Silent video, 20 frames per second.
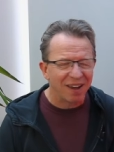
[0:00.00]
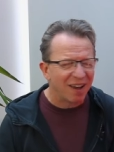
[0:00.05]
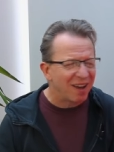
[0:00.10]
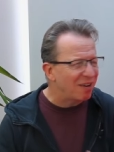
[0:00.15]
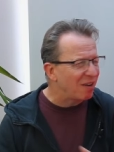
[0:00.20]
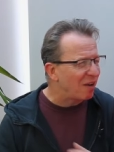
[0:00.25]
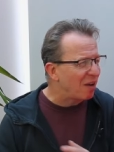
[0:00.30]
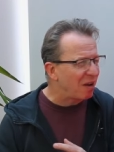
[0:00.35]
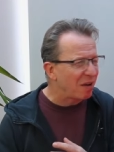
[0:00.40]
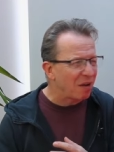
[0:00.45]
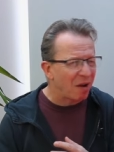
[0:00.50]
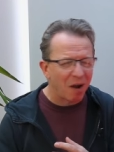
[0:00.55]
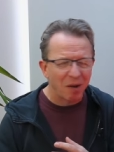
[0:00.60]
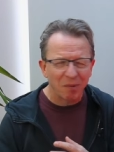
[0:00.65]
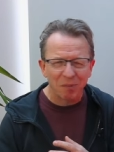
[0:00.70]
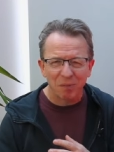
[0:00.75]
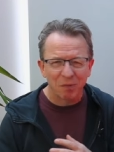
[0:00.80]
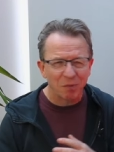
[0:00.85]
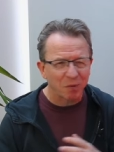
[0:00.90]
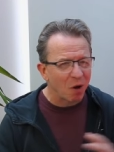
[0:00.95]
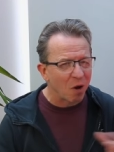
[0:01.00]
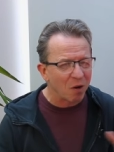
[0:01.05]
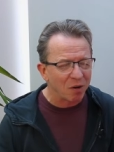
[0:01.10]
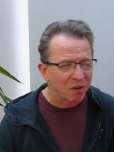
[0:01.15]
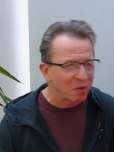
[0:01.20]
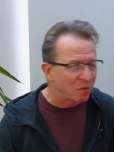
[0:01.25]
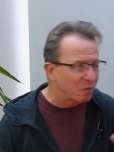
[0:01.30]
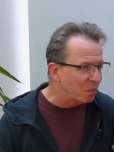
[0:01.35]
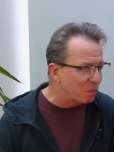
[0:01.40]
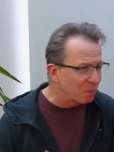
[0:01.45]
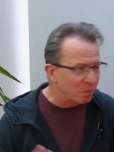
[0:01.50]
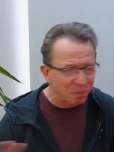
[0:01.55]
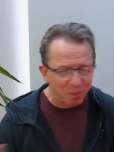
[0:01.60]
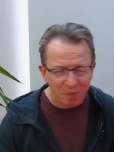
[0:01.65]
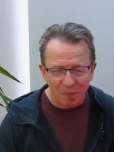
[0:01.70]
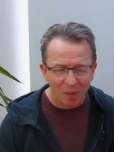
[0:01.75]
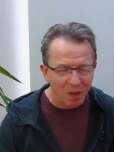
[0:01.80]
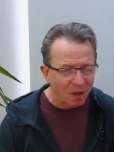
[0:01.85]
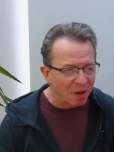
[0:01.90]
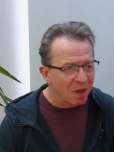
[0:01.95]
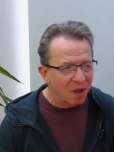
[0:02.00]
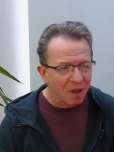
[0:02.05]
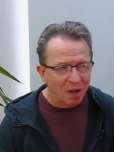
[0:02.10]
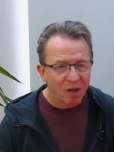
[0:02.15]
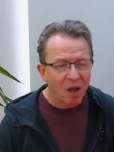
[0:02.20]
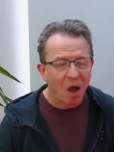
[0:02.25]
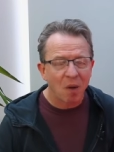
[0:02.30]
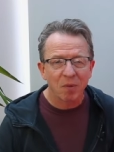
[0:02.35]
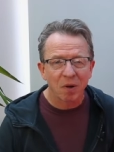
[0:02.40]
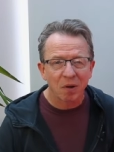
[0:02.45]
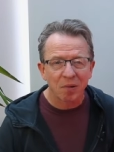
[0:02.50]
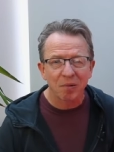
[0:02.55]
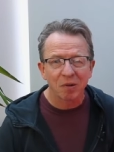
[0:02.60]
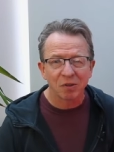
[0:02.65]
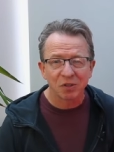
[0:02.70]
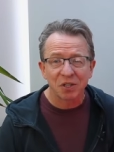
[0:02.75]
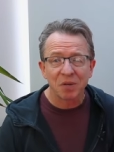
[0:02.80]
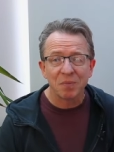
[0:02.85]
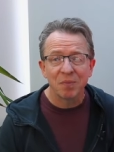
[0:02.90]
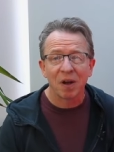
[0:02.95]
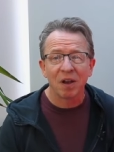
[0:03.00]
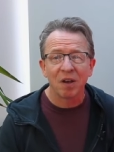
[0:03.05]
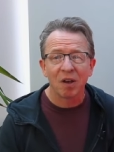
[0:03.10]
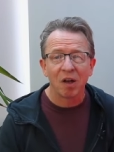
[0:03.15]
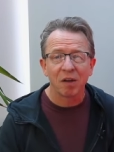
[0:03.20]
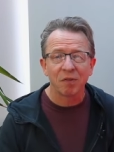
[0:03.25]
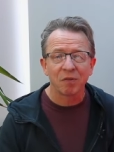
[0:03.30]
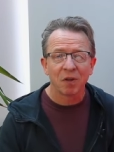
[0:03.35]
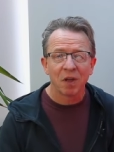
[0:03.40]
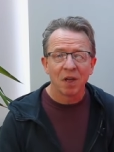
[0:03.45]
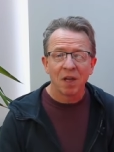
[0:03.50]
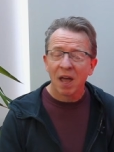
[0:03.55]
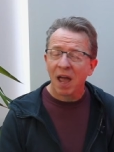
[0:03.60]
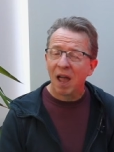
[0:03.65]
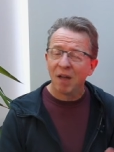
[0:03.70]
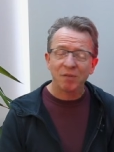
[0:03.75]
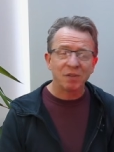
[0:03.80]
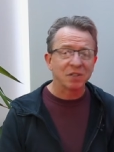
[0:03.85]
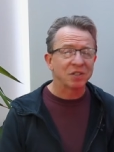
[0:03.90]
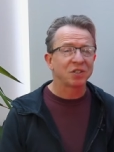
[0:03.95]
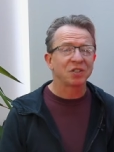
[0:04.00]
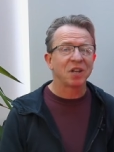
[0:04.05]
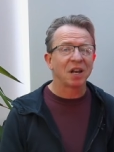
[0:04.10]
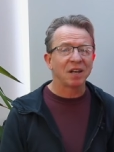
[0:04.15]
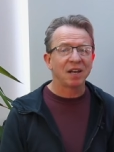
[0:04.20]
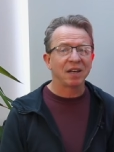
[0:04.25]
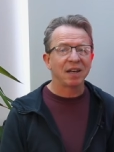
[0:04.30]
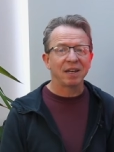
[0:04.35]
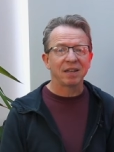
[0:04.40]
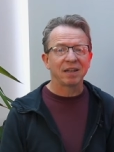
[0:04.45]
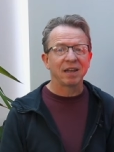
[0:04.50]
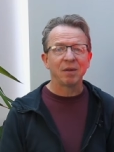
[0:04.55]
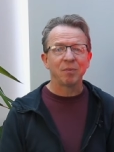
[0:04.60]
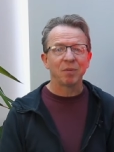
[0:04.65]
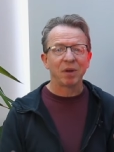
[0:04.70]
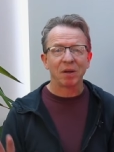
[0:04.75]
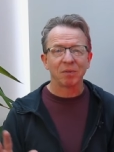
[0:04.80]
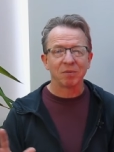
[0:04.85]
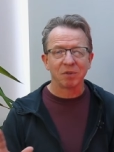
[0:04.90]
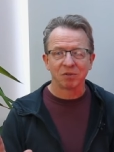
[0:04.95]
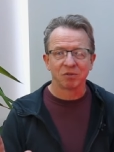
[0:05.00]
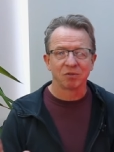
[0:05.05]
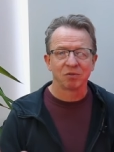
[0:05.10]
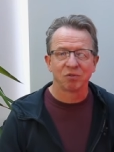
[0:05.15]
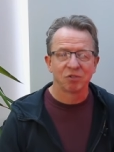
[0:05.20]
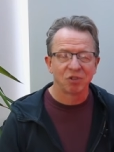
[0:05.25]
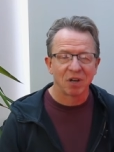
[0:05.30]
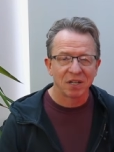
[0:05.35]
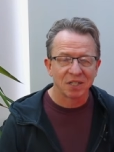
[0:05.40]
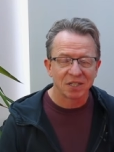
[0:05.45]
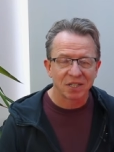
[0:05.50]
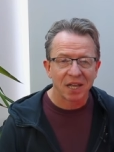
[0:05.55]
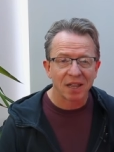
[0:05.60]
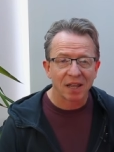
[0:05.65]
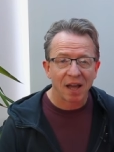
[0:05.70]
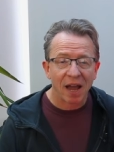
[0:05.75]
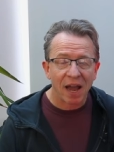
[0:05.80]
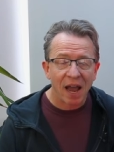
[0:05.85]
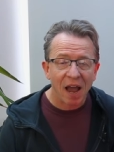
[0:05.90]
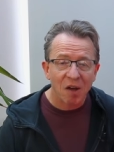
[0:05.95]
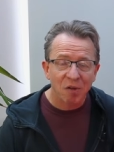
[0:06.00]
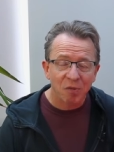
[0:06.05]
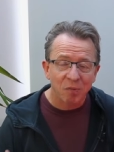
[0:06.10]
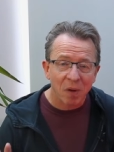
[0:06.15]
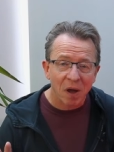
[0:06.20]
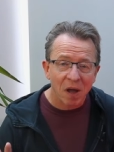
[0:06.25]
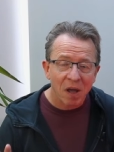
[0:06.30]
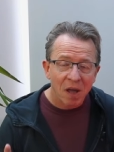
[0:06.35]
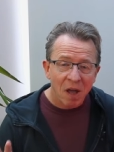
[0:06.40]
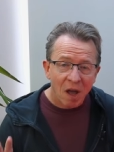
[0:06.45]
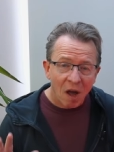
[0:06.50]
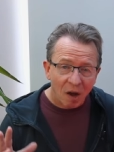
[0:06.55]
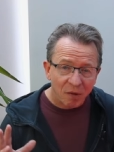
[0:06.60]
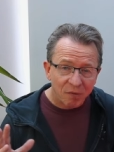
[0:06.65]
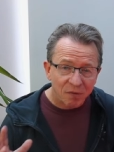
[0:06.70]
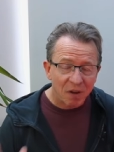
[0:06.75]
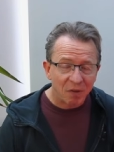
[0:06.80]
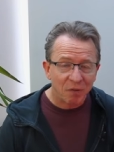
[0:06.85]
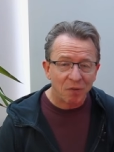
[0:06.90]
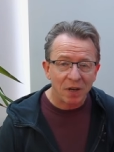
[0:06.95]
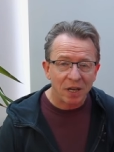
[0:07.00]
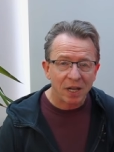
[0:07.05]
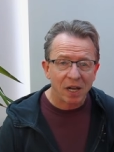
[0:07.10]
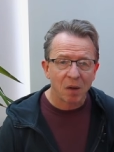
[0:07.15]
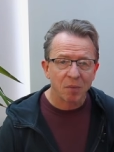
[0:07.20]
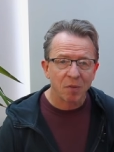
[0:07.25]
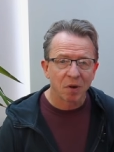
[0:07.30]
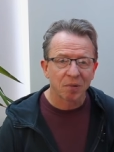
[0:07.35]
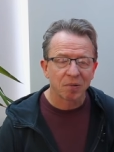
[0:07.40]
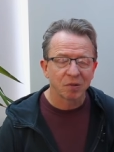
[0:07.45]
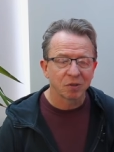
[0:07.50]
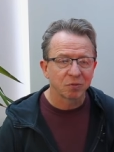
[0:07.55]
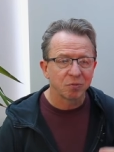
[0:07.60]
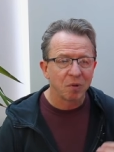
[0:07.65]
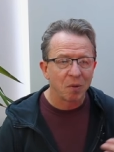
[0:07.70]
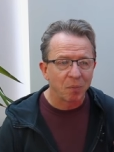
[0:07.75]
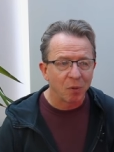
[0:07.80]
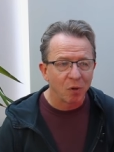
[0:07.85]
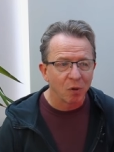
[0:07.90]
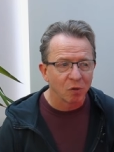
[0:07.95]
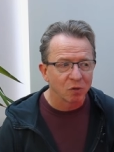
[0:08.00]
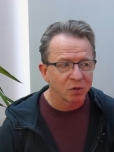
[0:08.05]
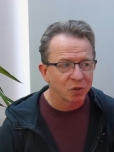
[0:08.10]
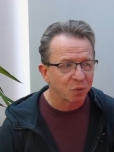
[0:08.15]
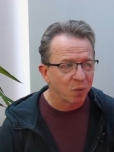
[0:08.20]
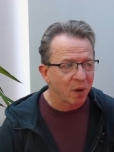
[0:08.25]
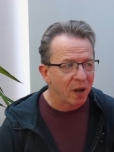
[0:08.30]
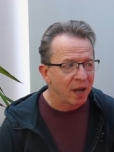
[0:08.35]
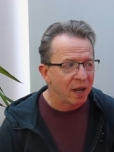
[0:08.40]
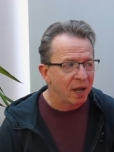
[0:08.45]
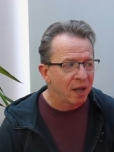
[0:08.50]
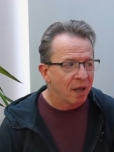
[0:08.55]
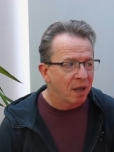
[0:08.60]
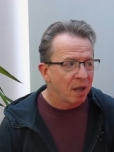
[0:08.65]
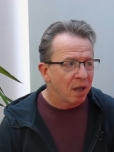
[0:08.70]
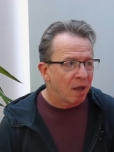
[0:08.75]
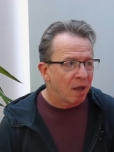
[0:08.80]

And I, I've kind of come across in my life, haven't studied it deeply, I'm not trying to say that I have, but I've definitely come across reports where